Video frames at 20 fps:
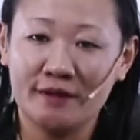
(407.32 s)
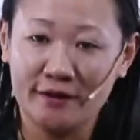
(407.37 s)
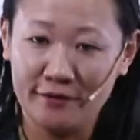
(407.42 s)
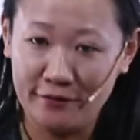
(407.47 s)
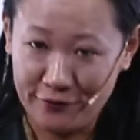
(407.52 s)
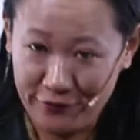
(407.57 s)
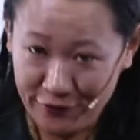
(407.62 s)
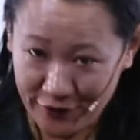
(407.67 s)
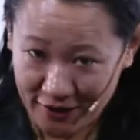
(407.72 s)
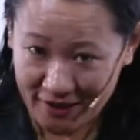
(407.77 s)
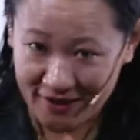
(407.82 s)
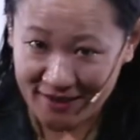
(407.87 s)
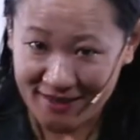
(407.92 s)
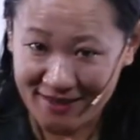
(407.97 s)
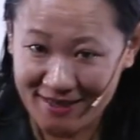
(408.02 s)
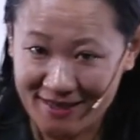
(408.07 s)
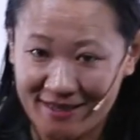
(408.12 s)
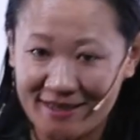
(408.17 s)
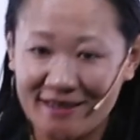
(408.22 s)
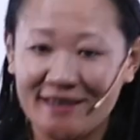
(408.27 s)

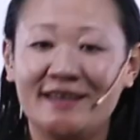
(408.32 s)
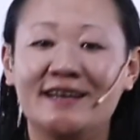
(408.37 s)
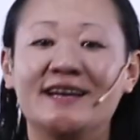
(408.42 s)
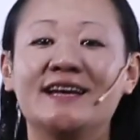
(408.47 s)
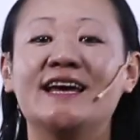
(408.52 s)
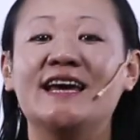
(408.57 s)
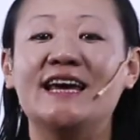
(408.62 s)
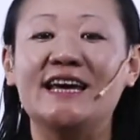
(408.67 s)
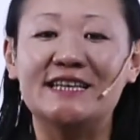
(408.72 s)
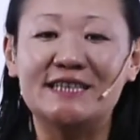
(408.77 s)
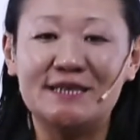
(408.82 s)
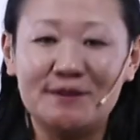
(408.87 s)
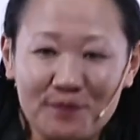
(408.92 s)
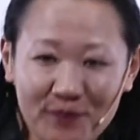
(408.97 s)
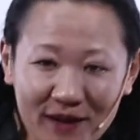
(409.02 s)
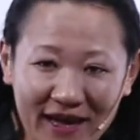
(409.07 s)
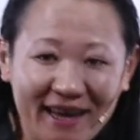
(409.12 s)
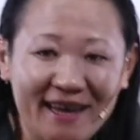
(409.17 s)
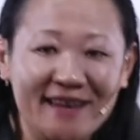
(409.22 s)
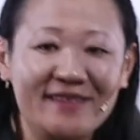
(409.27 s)
first,
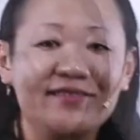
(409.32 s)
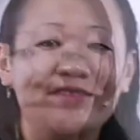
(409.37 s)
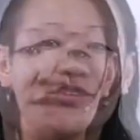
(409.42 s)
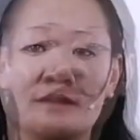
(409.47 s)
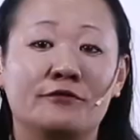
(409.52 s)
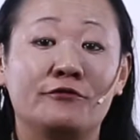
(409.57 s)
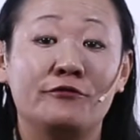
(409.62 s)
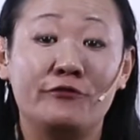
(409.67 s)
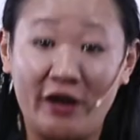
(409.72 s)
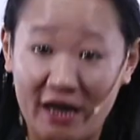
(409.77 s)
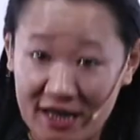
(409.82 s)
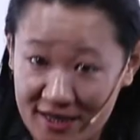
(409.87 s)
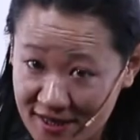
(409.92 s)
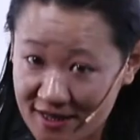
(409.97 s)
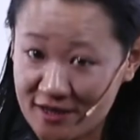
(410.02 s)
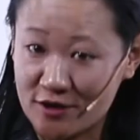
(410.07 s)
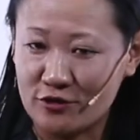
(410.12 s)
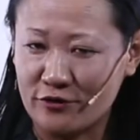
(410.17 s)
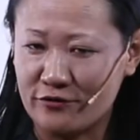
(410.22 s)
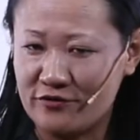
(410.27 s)
explain the
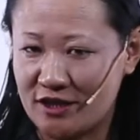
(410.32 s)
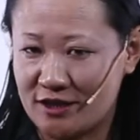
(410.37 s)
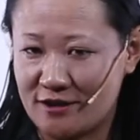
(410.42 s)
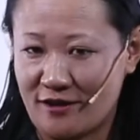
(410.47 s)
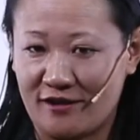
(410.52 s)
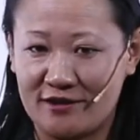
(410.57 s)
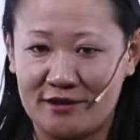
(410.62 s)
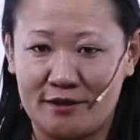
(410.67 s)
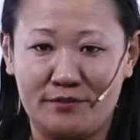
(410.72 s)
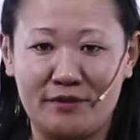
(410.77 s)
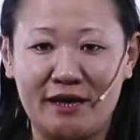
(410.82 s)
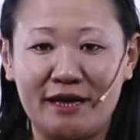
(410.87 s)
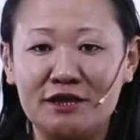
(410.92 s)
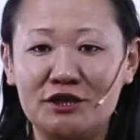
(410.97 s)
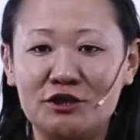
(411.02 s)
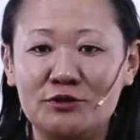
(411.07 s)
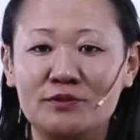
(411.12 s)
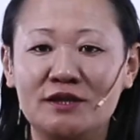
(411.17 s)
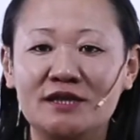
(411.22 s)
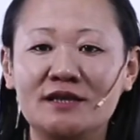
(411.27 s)
phases of disaster
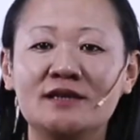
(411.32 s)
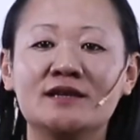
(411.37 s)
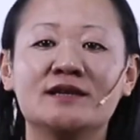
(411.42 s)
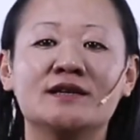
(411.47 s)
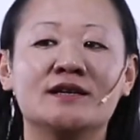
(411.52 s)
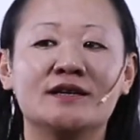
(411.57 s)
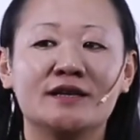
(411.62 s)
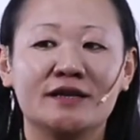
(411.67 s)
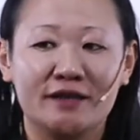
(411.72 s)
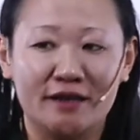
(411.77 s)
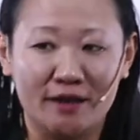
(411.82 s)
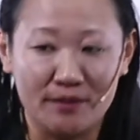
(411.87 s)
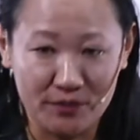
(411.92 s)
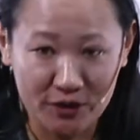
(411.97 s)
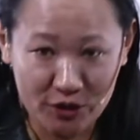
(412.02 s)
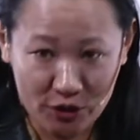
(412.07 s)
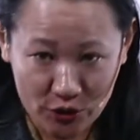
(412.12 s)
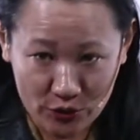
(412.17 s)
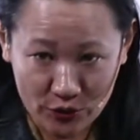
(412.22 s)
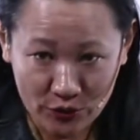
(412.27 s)
management. Number
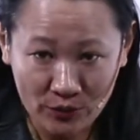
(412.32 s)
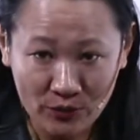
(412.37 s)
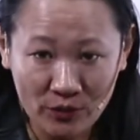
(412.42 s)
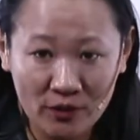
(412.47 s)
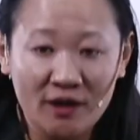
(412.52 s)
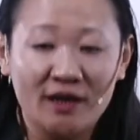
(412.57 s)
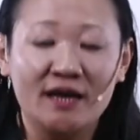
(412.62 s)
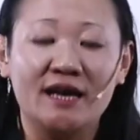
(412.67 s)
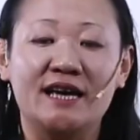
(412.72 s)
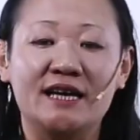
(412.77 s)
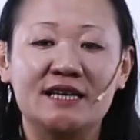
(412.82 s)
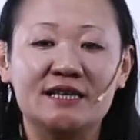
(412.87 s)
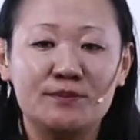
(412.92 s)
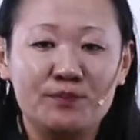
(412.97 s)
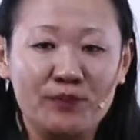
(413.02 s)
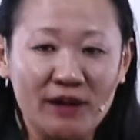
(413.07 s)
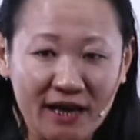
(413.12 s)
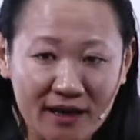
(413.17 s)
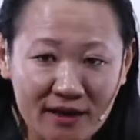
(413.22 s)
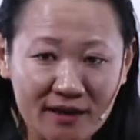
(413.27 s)
2,
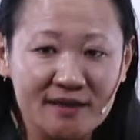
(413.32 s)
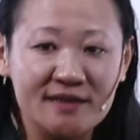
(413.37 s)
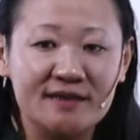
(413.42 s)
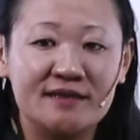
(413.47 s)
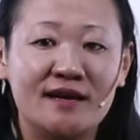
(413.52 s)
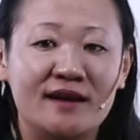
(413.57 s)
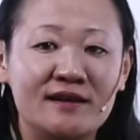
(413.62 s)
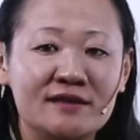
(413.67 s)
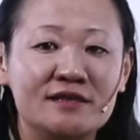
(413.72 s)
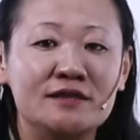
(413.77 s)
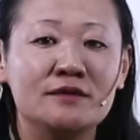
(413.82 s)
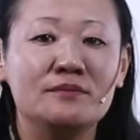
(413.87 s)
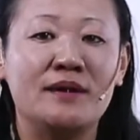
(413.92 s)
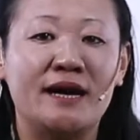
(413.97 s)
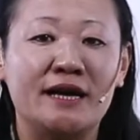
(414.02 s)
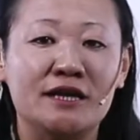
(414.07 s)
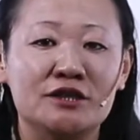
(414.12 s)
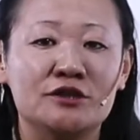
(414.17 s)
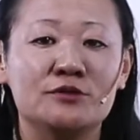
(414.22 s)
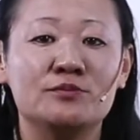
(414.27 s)
explain disaster
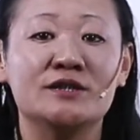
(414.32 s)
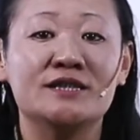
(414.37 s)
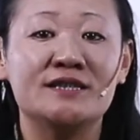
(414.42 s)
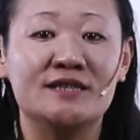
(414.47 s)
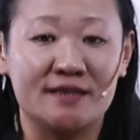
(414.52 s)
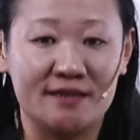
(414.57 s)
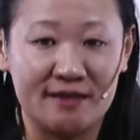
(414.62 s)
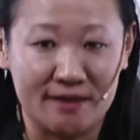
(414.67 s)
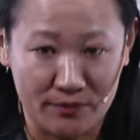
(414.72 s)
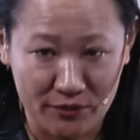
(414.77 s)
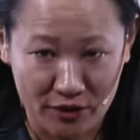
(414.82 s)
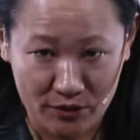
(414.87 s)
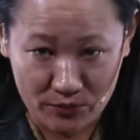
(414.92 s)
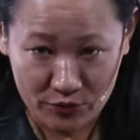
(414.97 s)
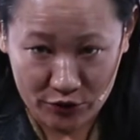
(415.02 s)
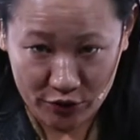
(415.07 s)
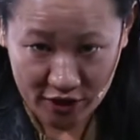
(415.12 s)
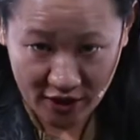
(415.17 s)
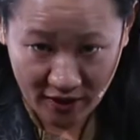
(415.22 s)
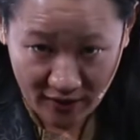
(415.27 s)
management system in
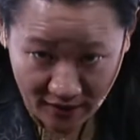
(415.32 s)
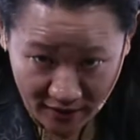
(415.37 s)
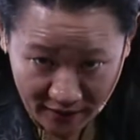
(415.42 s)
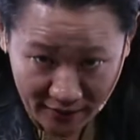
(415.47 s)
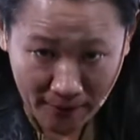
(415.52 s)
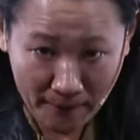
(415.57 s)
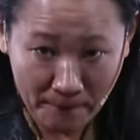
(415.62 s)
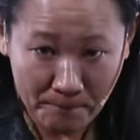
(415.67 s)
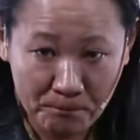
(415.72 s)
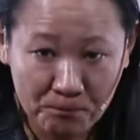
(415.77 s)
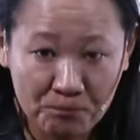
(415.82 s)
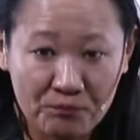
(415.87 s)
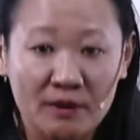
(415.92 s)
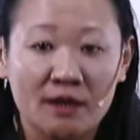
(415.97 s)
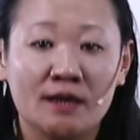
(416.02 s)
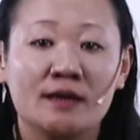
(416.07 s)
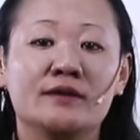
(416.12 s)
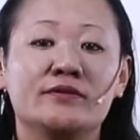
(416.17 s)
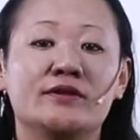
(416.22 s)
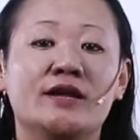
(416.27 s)
Bhutan.
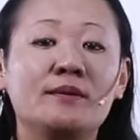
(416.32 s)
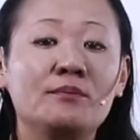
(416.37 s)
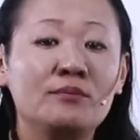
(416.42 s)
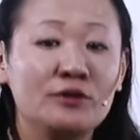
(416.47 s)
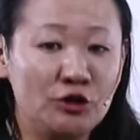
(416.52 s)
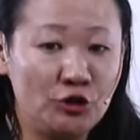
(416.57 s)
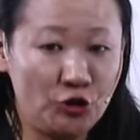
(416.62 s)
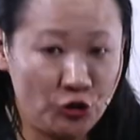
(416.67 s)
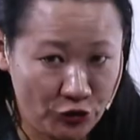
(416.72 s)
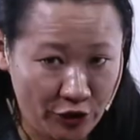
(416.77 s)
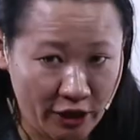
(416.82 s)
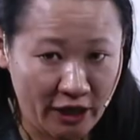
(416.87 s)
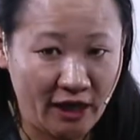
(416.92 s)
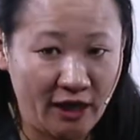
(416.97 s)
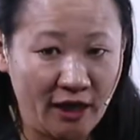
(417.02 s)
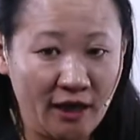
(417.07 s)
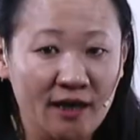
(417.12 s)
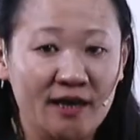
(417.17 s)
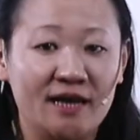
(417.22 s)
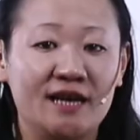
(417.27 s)
Number
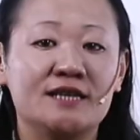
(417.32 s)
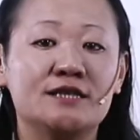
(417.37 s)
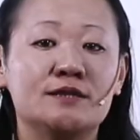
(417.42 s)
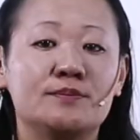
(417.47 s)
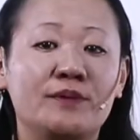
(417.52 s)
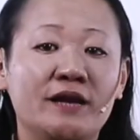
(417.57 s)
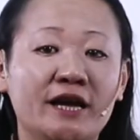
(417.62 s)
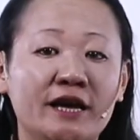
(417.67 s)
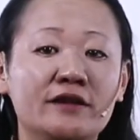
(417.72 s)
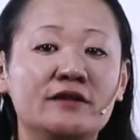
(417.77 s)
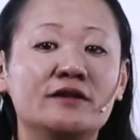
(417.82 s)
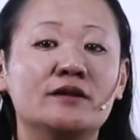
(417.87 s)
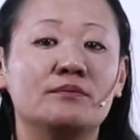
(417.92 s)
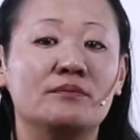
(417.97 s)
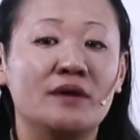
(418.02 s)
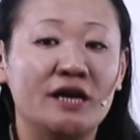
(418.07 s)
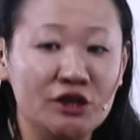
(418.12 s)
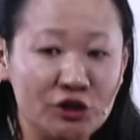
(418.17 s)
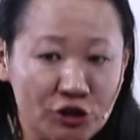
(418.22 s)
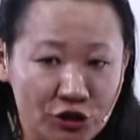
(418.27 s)
3, explain the
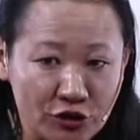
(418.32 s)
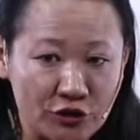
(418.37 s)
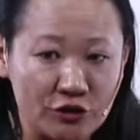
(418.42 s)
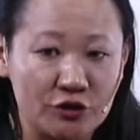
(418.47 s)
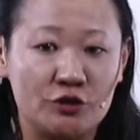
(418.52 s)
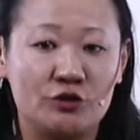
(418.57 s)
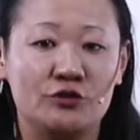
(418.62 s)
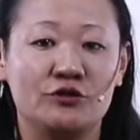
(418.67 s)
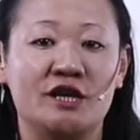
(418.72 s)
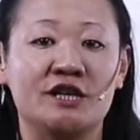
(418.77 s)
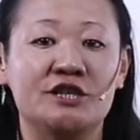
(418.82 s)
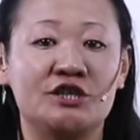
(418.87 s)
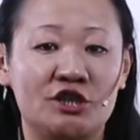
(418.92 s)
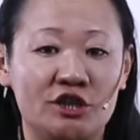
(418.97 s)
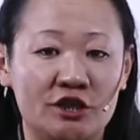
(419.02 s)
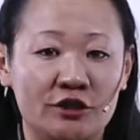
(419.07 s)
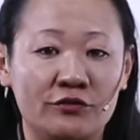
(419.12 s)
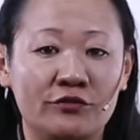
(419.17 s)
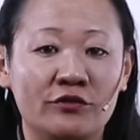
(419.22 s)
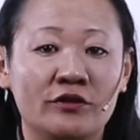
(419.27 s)
measures to
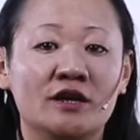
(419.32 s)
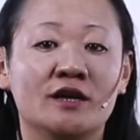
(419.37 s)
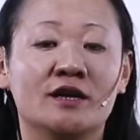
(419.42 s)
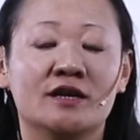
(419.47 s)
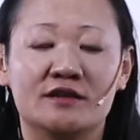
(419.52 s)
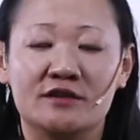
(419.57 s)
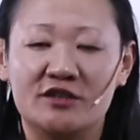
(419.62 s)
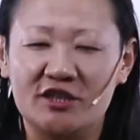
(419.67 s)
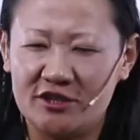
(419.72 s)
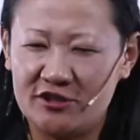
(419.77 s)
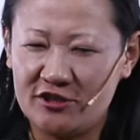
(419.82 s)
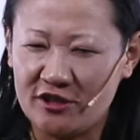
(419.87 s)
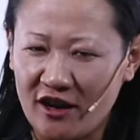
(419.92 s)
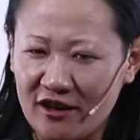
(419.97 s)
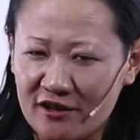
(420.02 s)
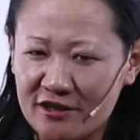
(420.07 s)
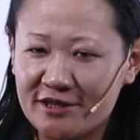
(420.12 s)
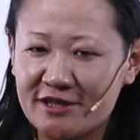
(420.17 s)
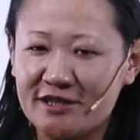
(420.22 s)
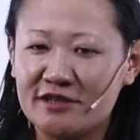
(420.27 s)
achieve
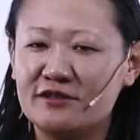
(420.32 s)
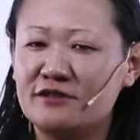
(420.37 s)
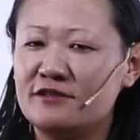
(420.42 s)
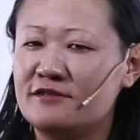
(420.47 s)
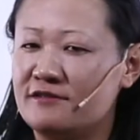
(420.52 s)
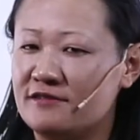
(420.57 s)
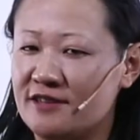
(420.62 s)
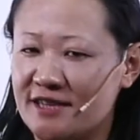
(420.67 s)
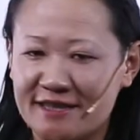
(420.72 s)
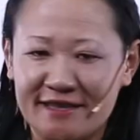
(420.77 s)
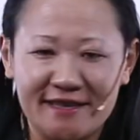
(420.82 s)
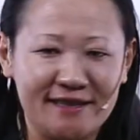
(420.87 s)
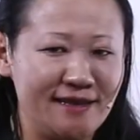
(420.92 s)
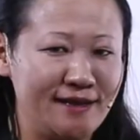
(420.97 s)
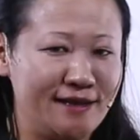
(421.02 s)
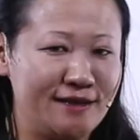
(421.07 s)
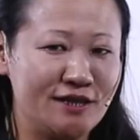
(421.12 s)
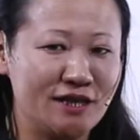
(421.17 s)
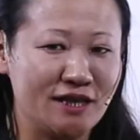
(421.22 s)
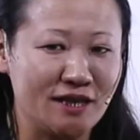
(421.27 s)
disaster
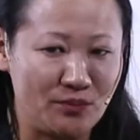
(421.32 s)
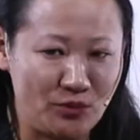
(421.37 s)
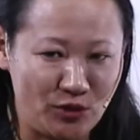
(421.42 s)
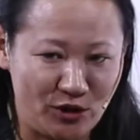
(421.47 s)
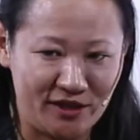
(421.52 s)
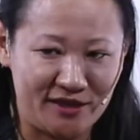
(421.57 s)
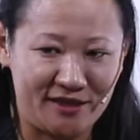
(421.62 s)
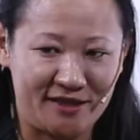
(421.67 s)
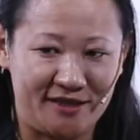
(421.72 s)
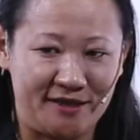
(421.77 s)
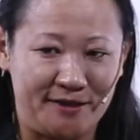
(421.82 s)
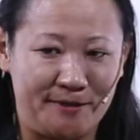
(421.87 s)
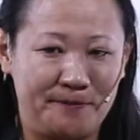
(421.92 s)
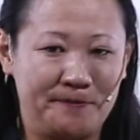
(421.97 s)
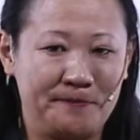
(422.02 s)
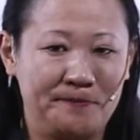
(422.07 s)
resilient community.